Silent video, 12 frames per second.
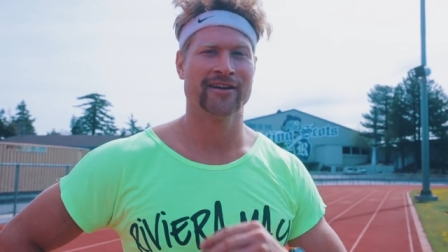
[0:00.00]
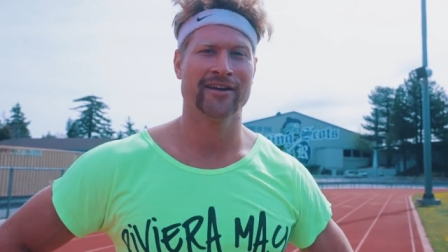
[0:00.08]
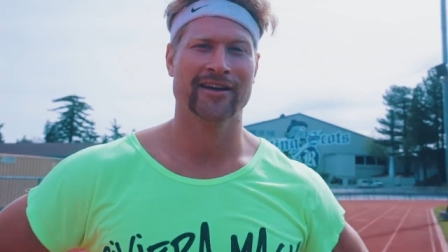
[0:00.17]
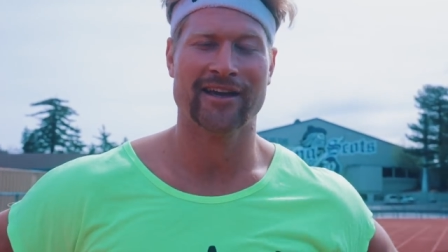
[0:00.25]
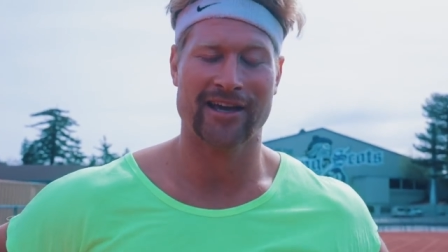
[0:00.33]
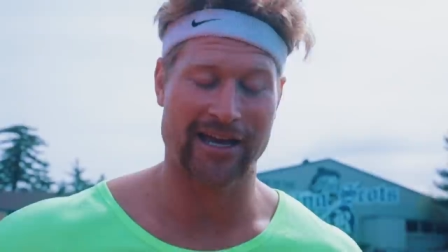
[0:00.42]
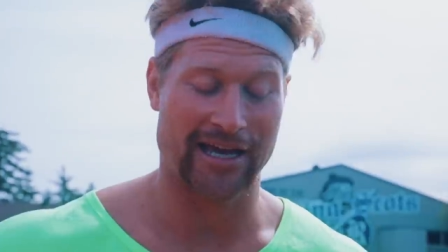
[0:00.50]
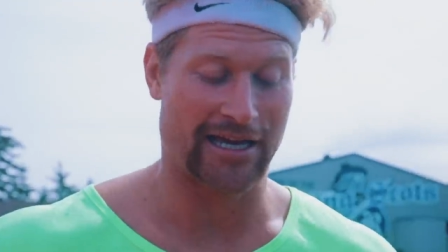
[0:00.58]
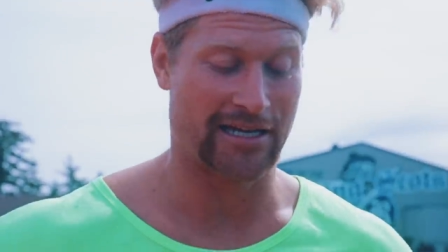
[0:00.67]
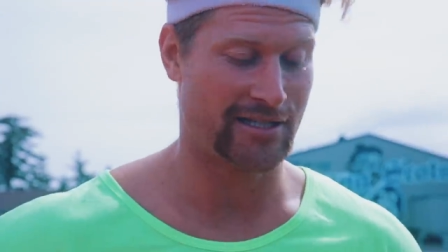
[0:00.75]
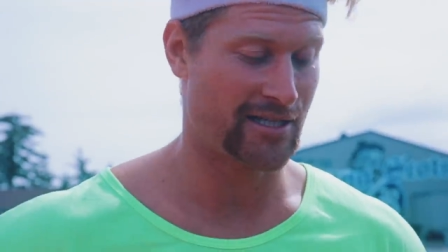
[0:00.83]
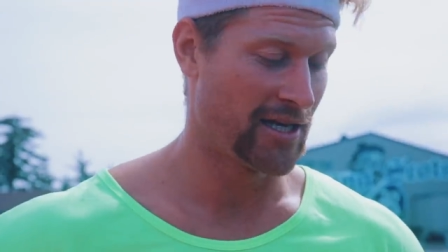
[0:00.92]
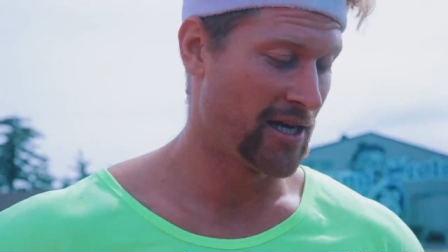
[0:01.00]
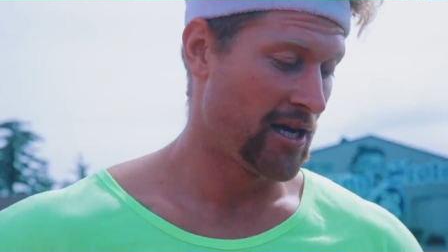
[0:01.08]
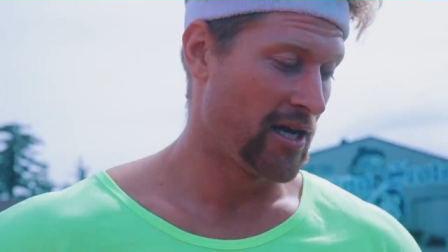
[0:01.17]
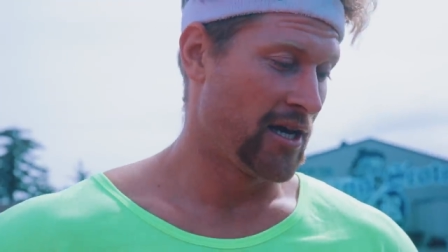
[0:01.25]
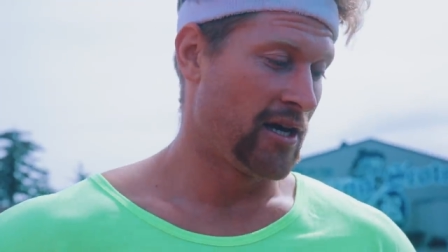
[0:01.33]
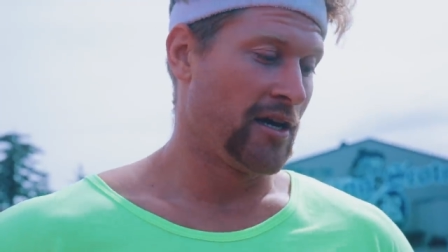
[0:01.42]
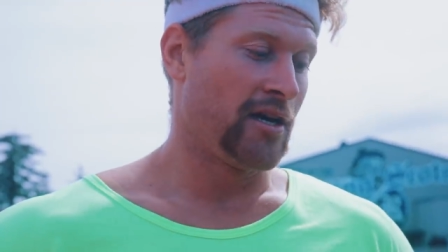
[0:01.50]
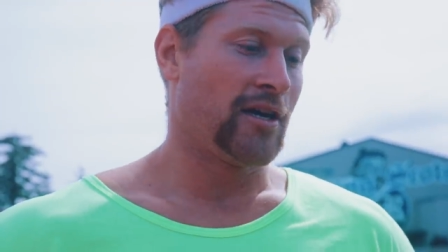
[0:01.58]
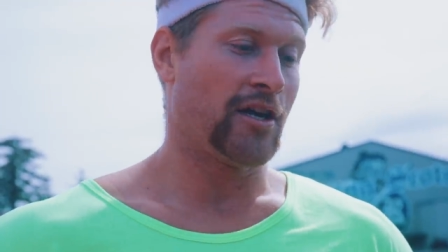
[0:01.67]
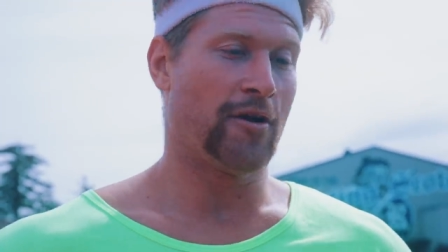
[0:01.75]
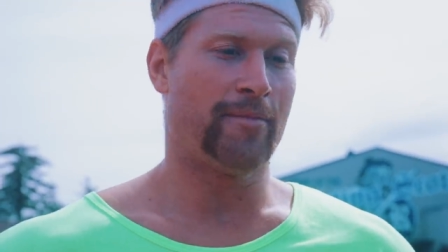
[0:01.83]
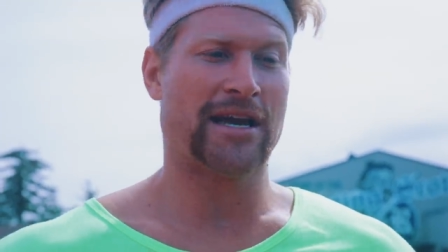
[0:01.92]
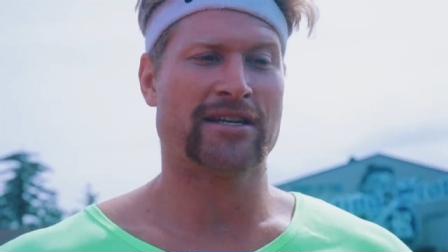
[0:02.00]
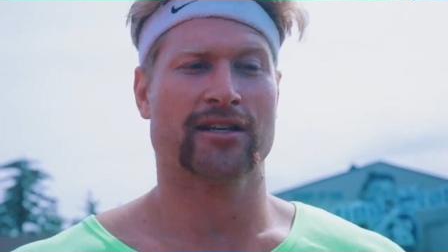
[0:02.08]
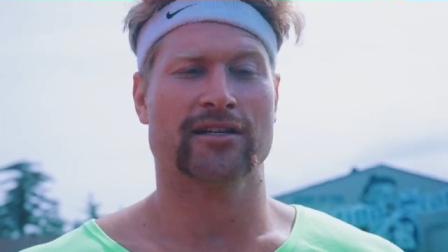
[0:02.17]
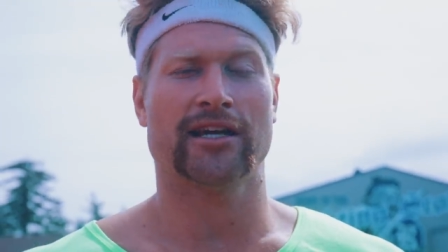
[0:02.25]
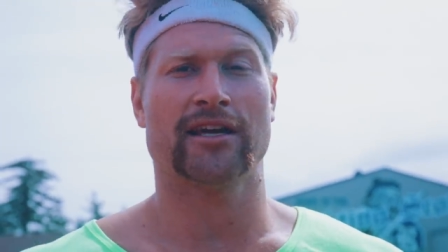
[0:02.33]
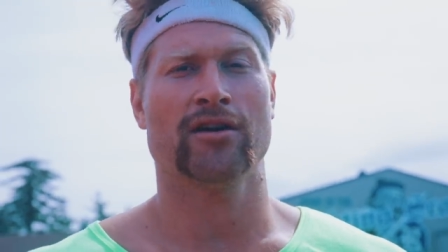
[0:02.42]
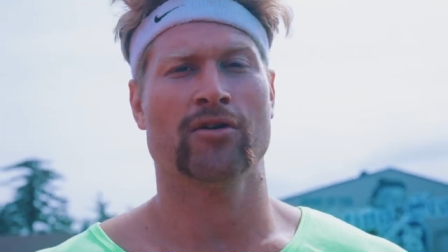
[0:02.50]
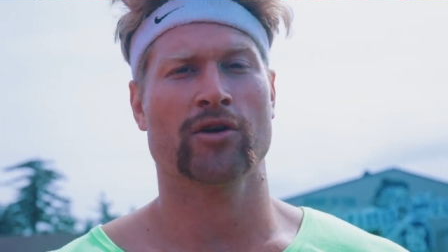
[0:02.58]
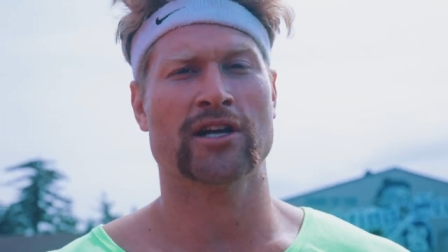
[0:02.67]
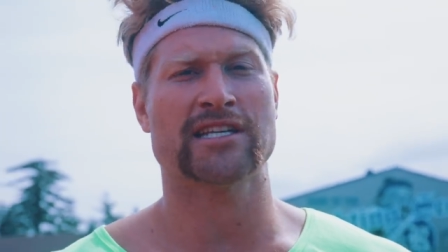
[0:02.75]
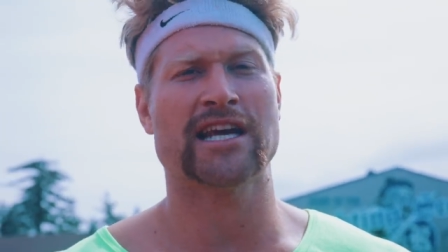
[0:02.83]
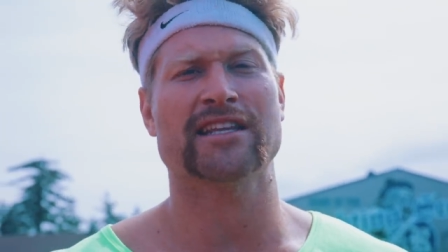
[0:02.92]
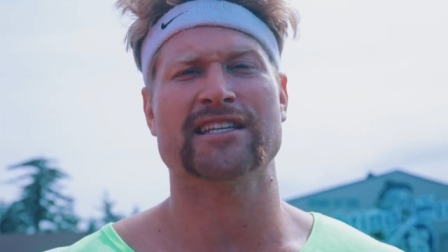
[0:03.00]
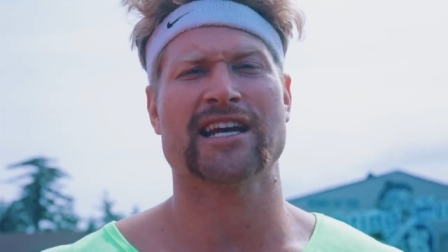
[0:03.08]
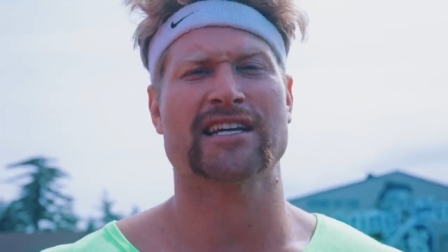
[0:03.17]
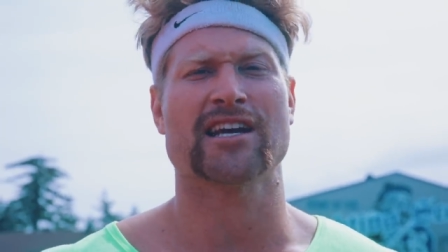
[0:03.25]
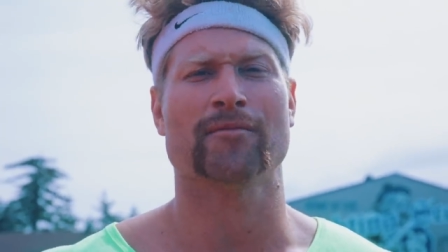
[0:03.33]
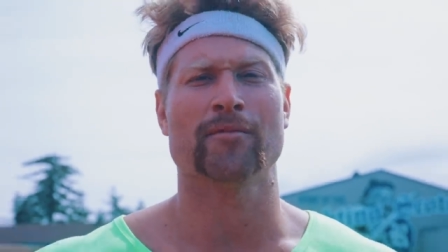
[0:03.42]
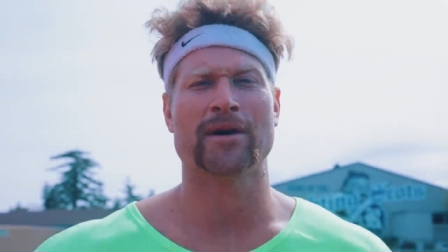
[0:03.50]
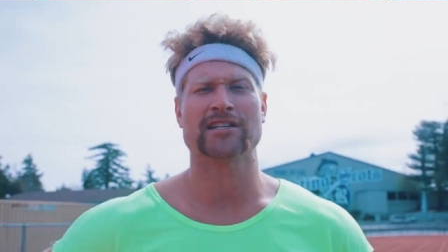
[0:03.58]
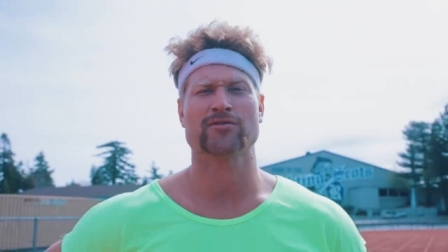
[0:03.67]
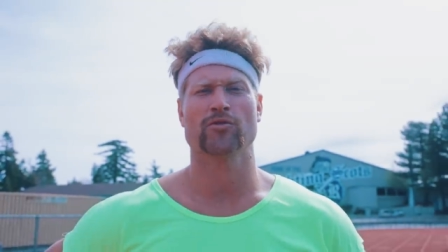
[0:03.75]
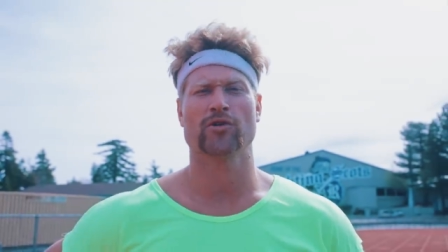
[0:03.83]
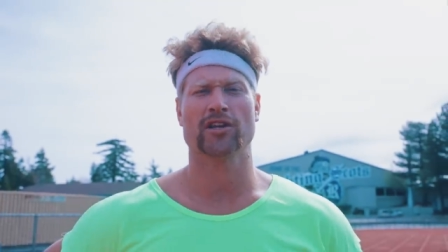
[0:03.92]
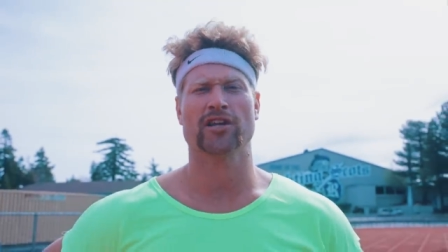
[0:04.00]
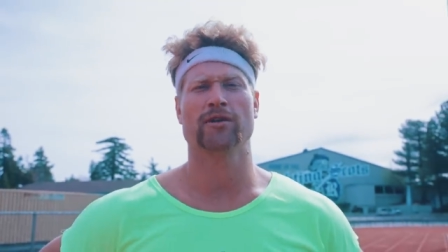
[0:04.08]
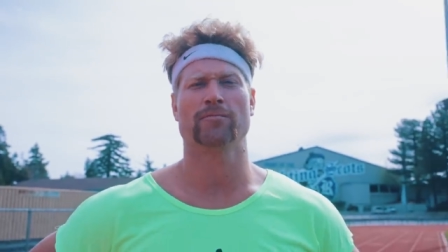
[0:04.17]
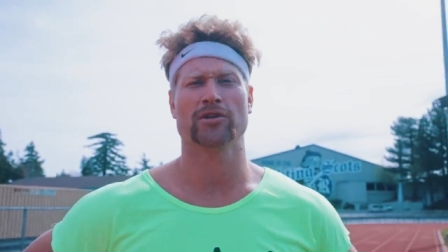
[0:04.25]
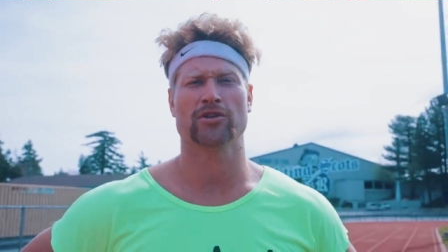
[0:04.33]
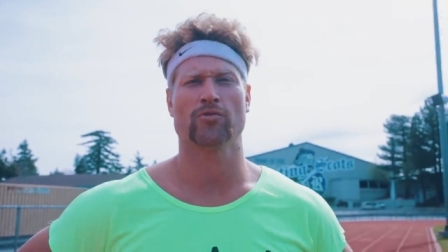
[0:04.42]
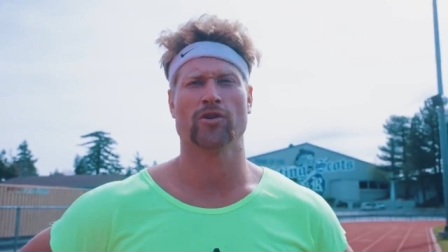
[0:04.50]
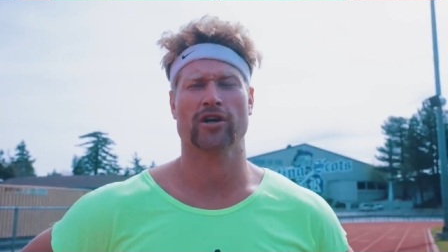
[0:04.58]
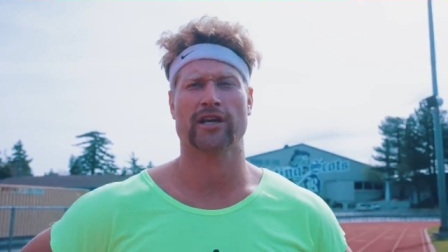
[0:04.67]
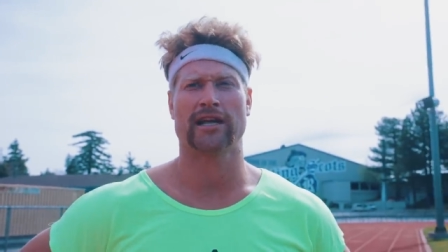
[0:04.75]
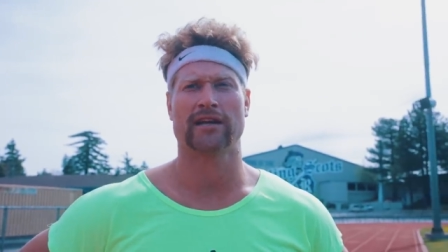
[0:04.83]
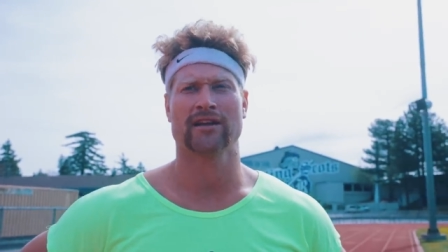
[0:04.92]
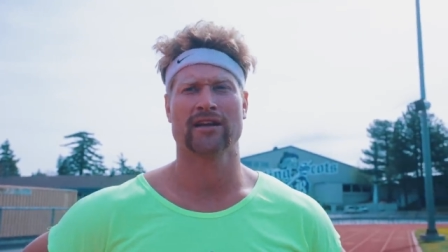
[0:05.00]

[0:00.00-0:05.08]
And you know, basically we're gonna take these next couple months and we're really gonna put the work in.